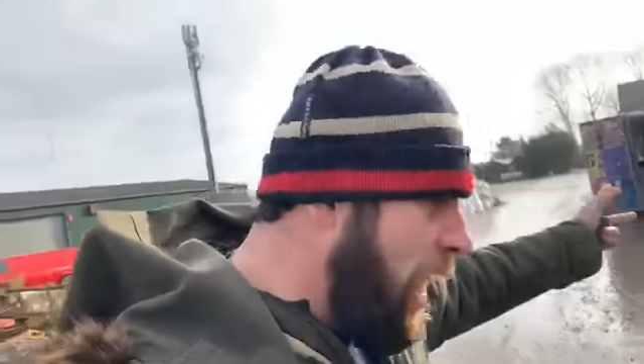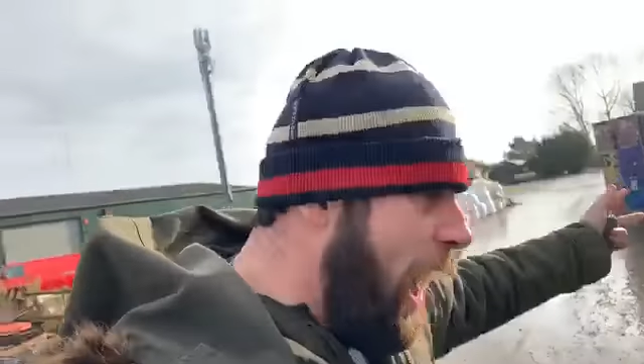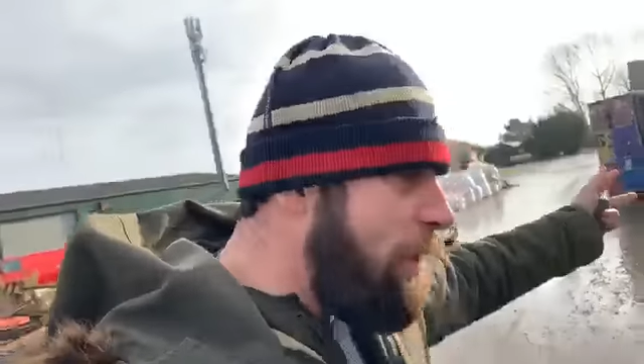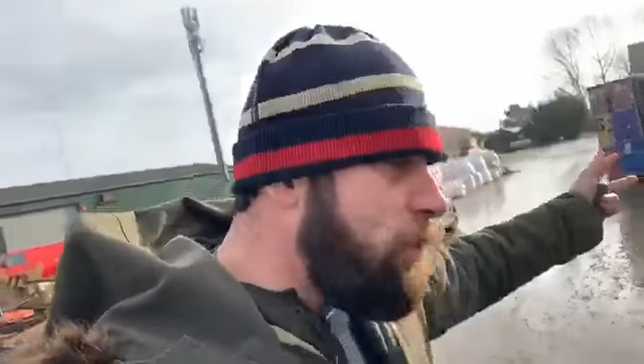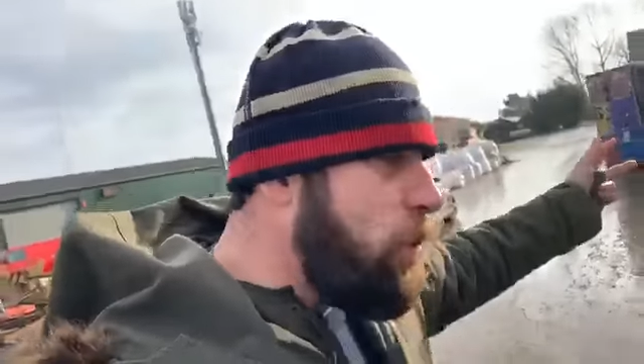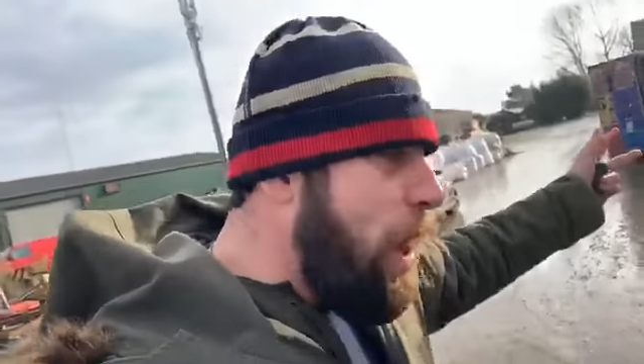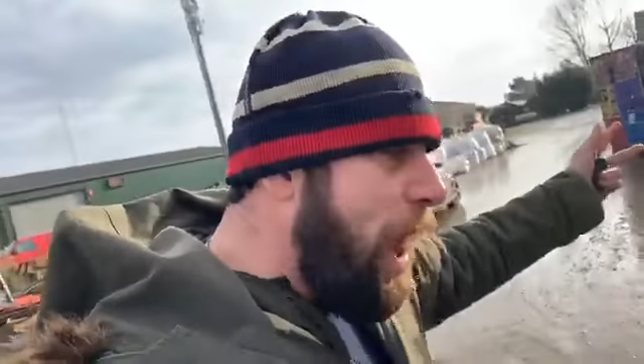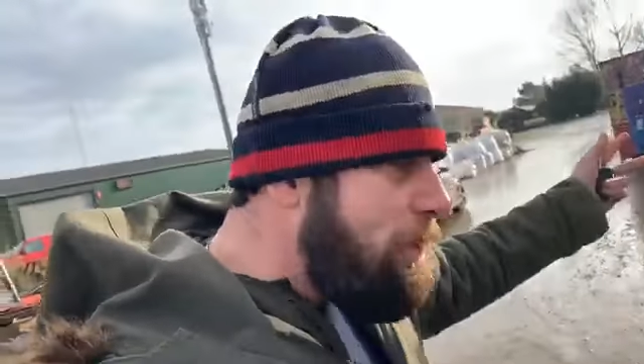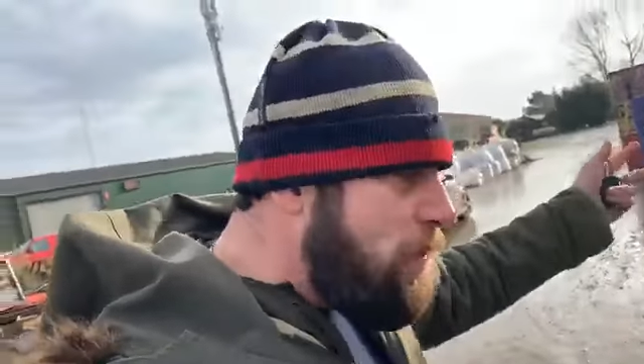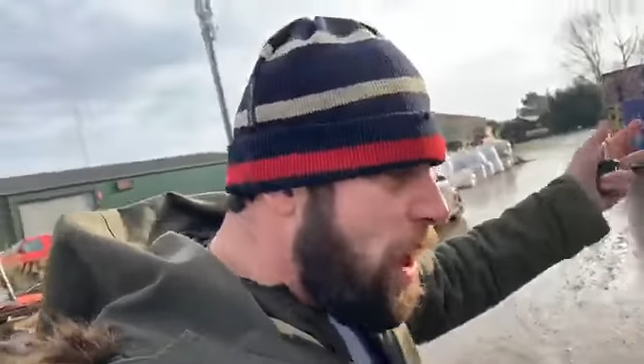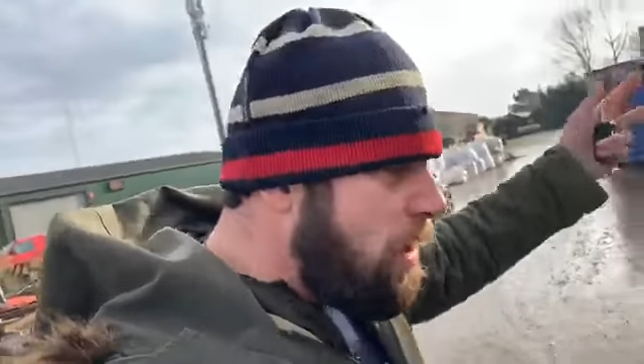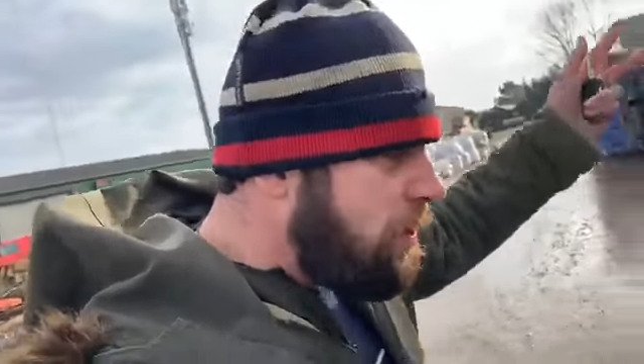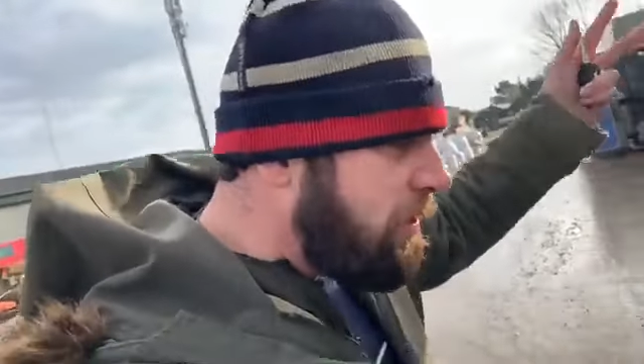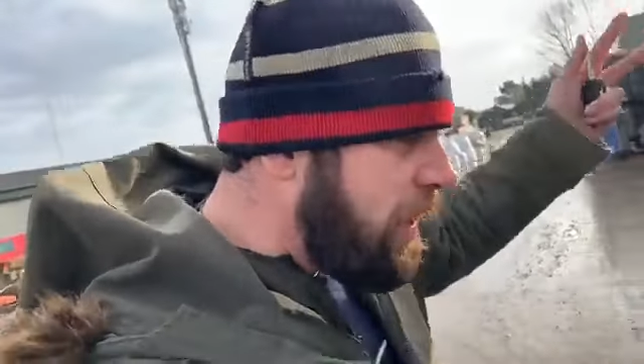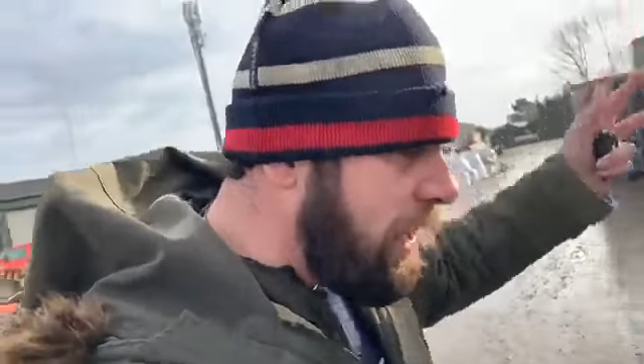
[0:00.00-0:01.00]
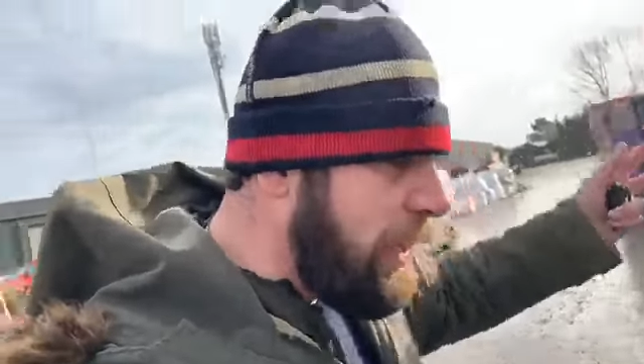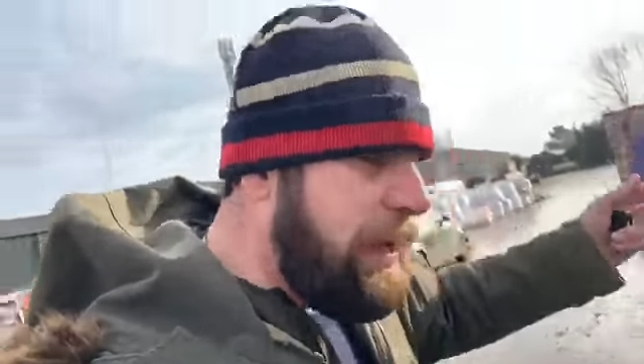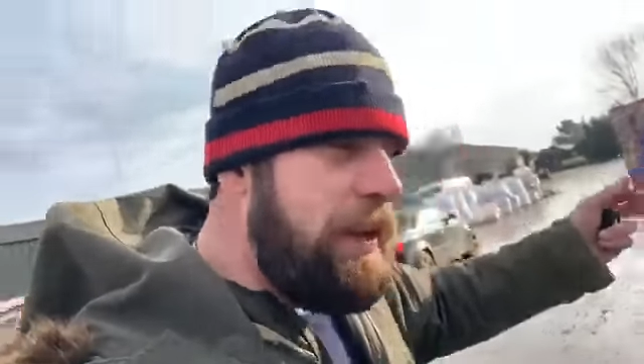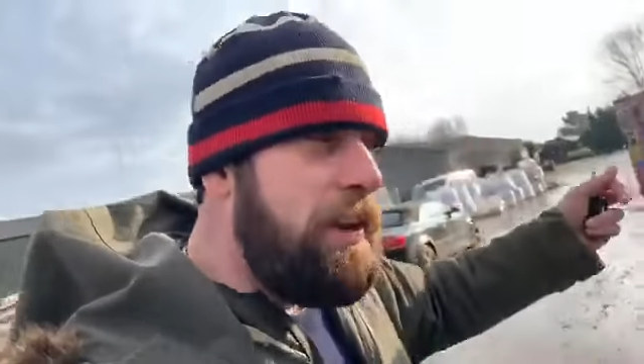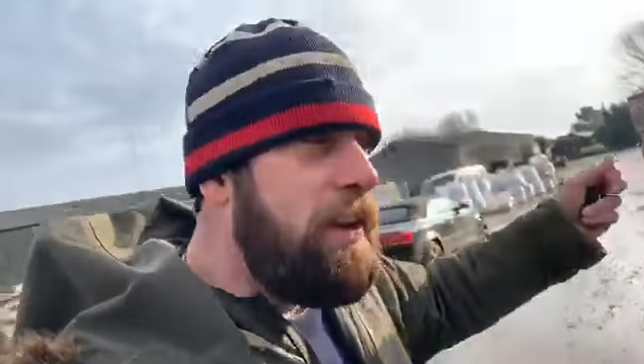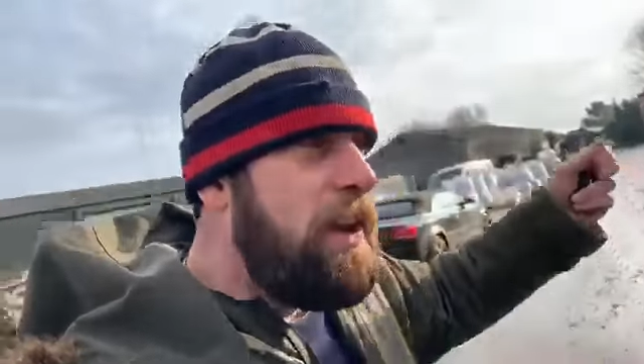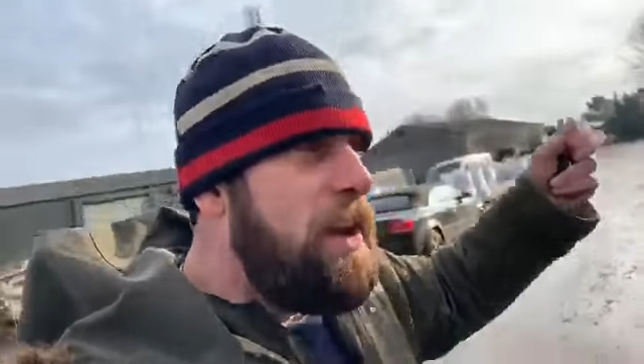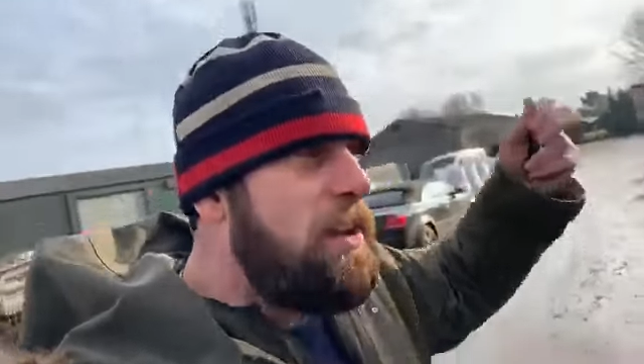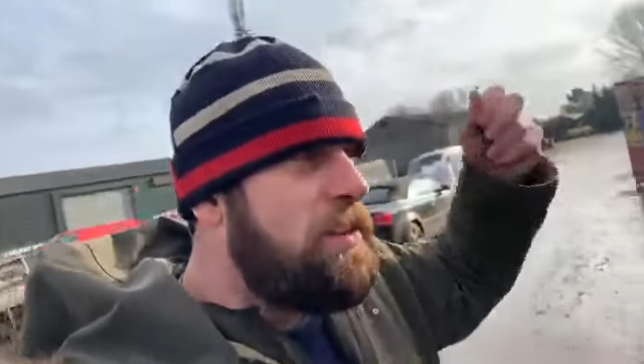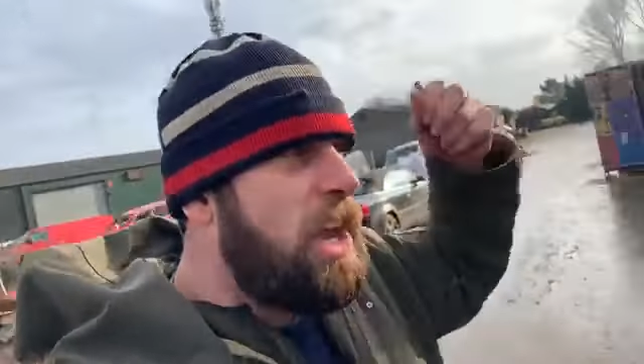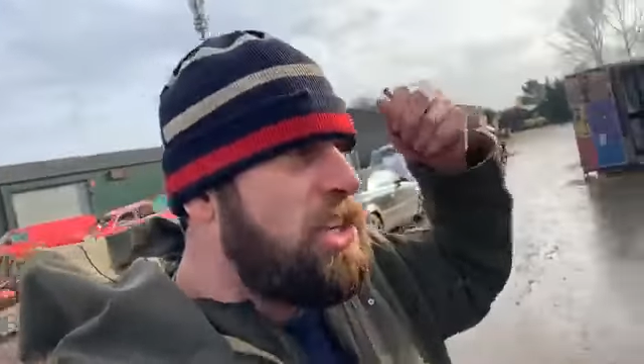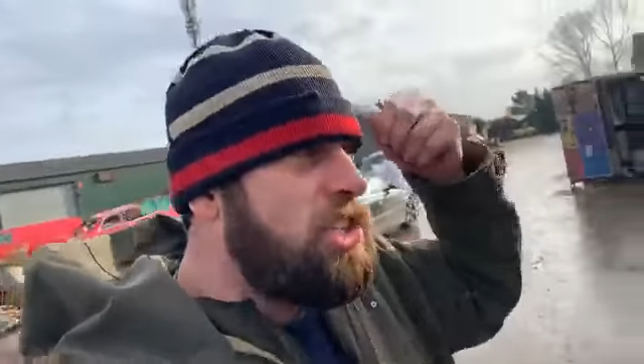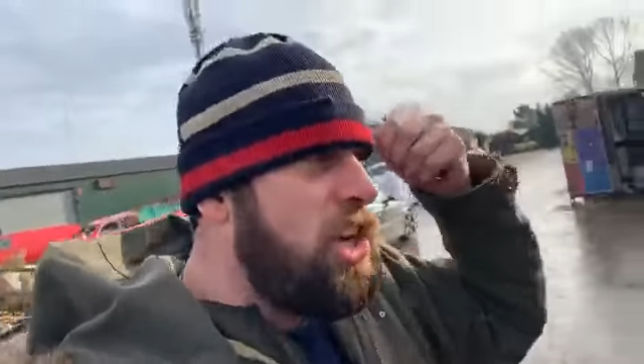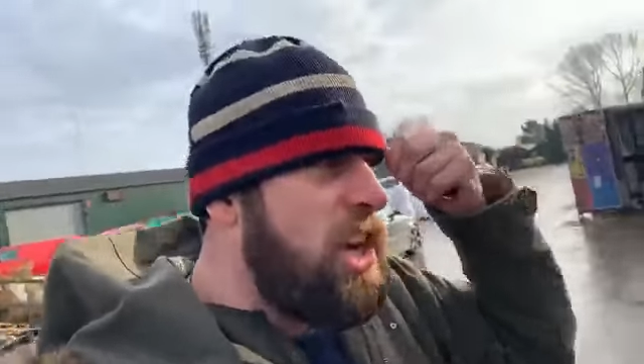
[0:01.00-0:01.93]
Have you ever seen such